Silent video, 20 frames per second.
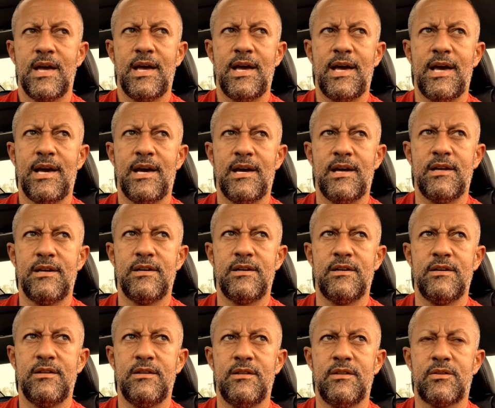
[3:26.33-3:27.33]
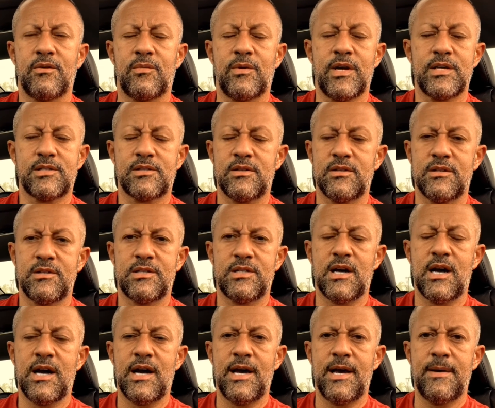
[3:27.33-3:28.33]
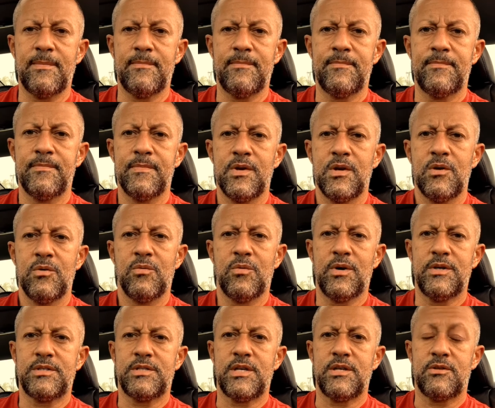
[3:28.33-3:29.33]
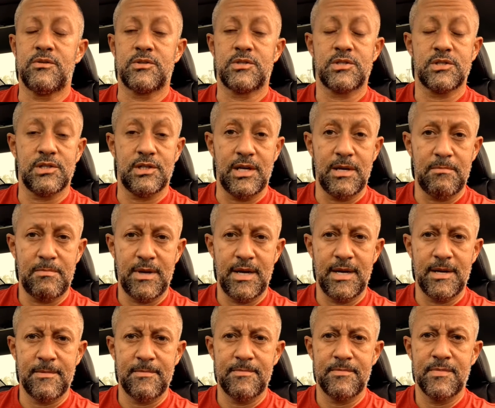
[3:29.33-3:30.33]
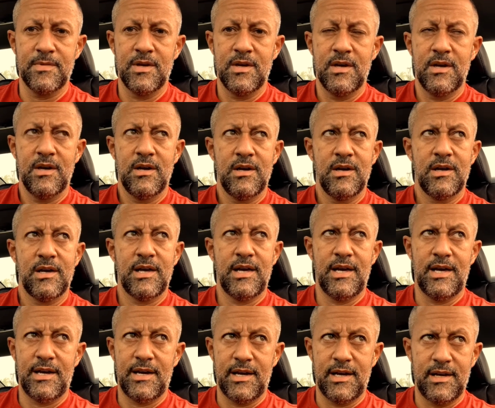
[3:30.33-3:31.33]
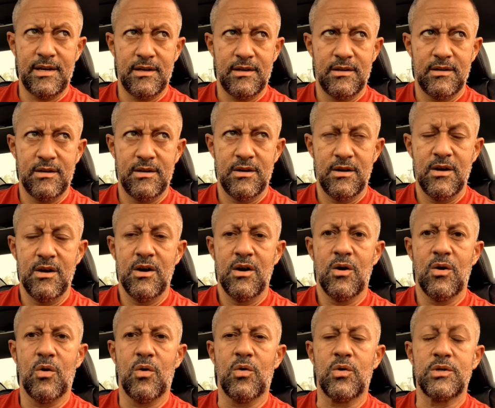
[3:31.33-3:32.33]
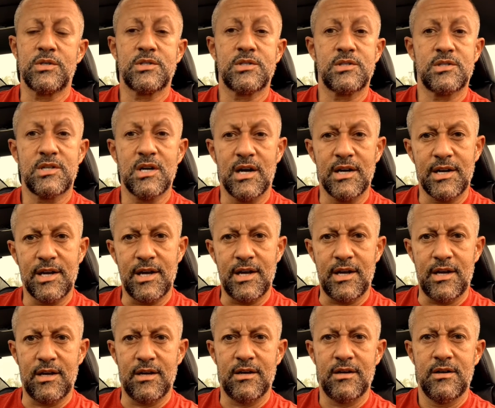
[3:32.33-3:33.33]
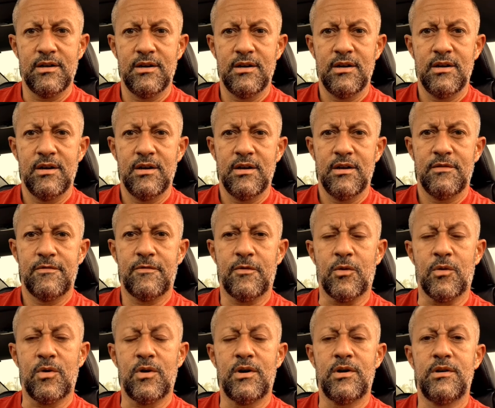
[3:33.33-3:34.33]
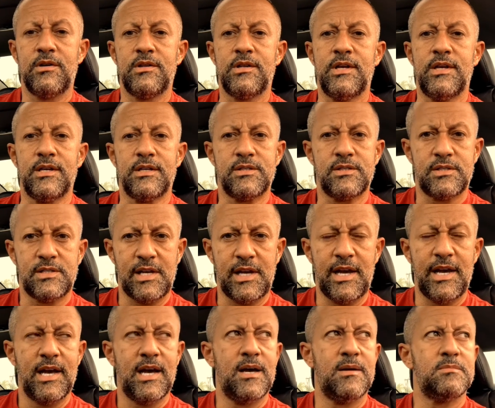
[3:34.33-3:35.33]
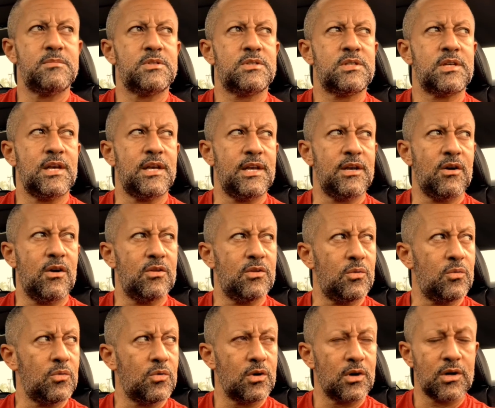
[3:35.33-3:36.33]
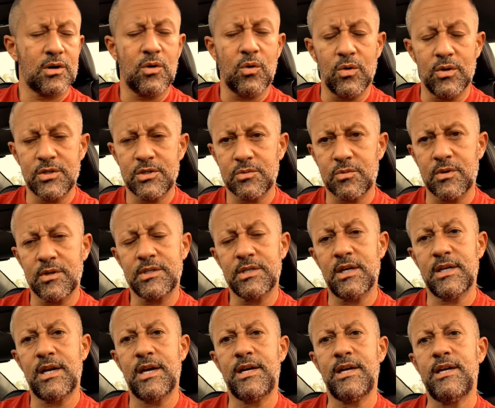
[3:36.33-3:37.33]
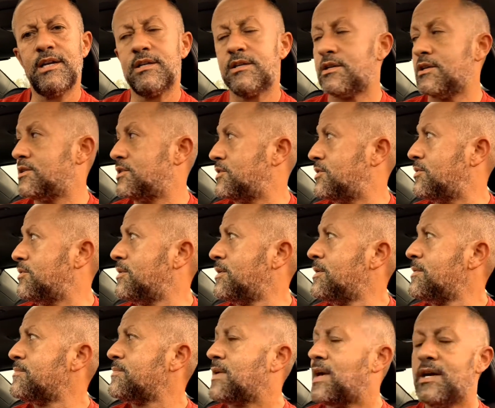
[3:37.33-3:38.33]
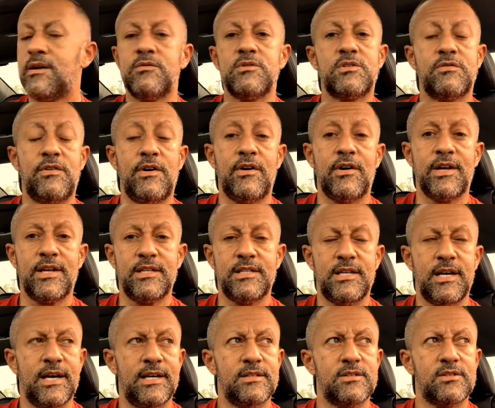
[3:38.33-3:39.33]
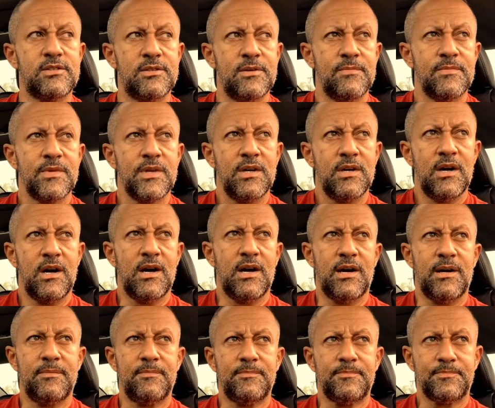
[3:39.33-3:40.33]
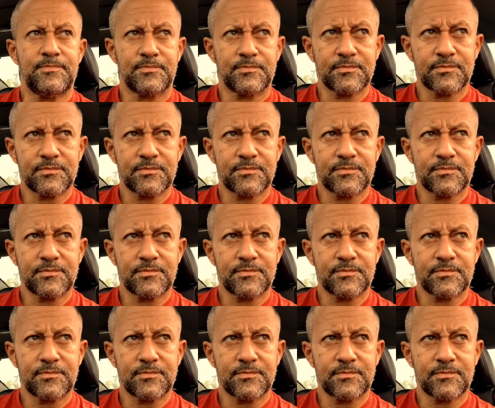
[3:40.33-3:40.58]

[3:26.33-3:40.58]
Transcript: and the rest of the time was either sleeping, eating, or studying for the exams, getting all the coursework done I needed to do, and it was very intense. I